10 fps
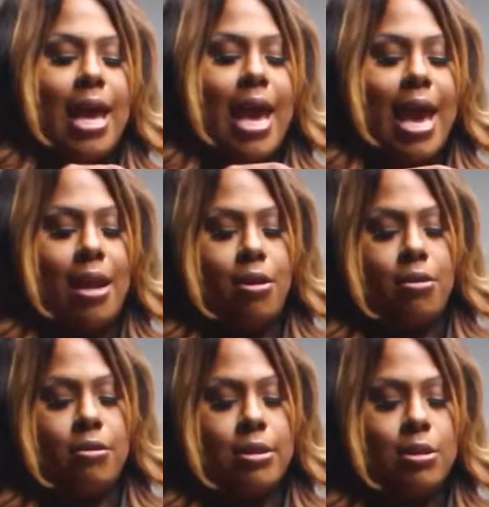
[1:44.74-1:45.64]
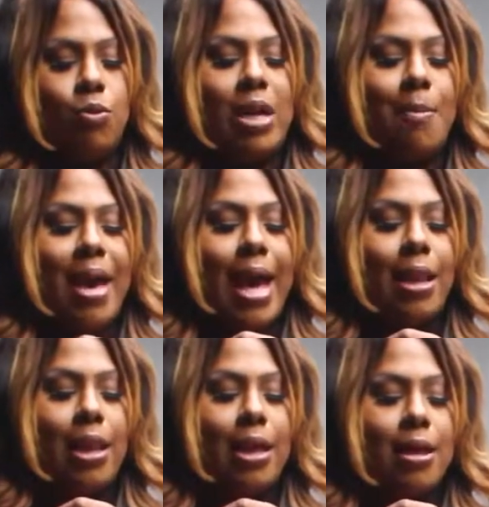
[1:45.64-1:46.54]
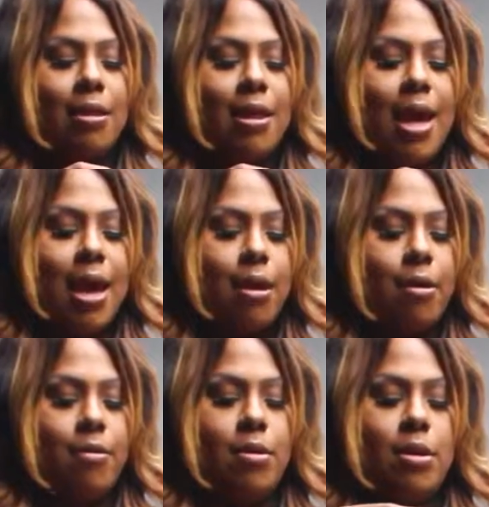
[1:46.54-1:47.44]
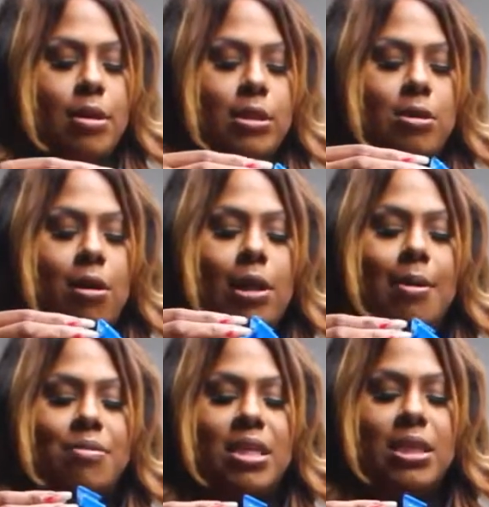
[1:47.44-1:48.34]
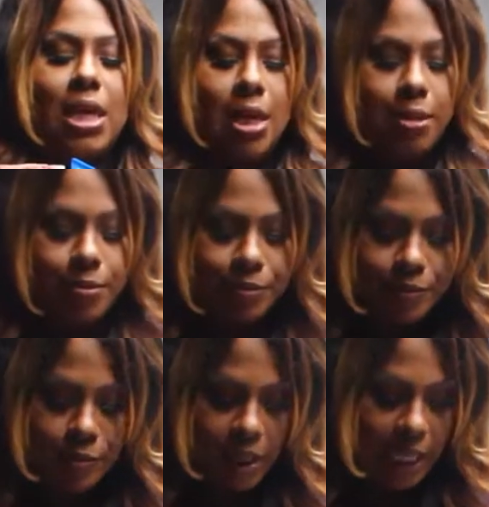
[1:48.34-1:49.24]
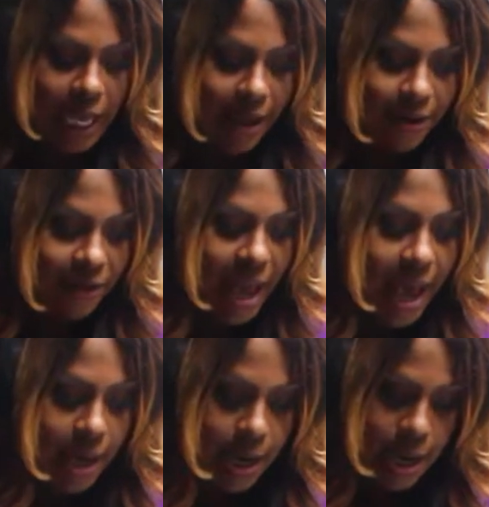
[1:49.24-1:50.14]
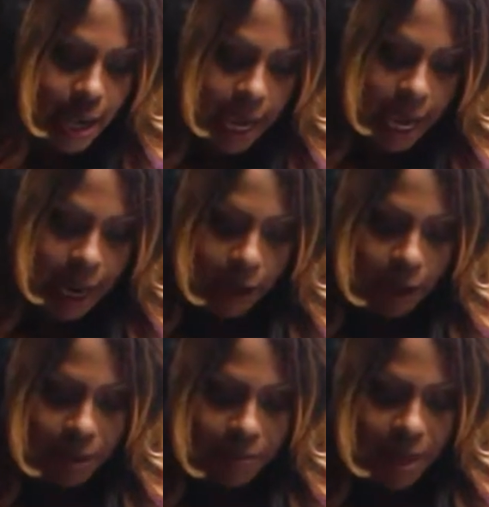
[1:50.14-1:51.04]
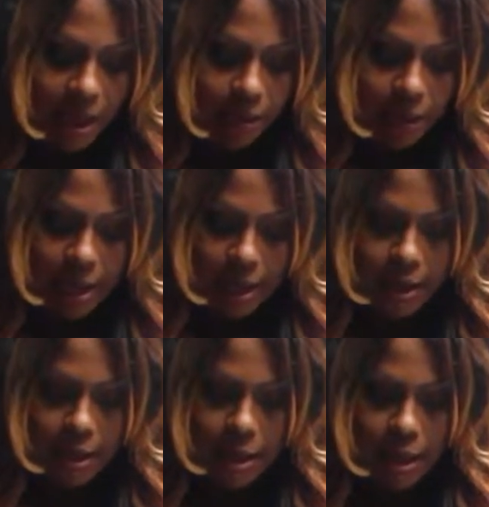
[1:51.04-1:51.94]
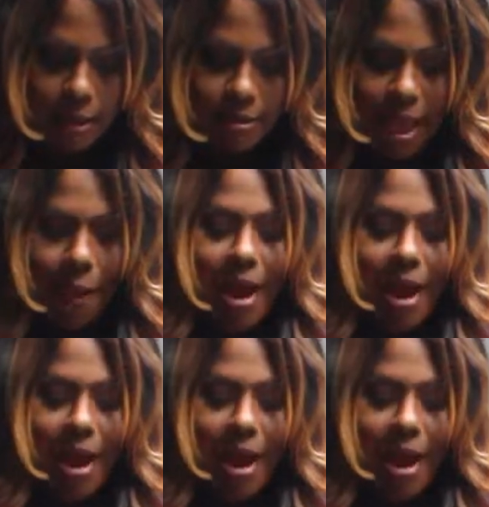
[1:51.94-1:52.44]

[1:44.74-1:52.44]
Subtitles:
handles when I'm handling the hair. So I'll clip this end, lay it flat, and I'll clip the other end. Now I